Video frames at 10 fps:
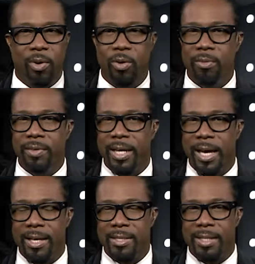or
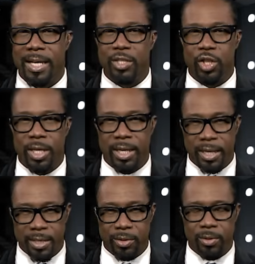via
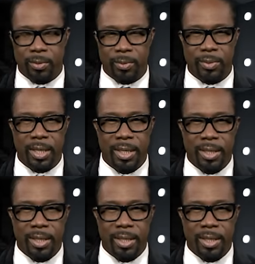@JIS News.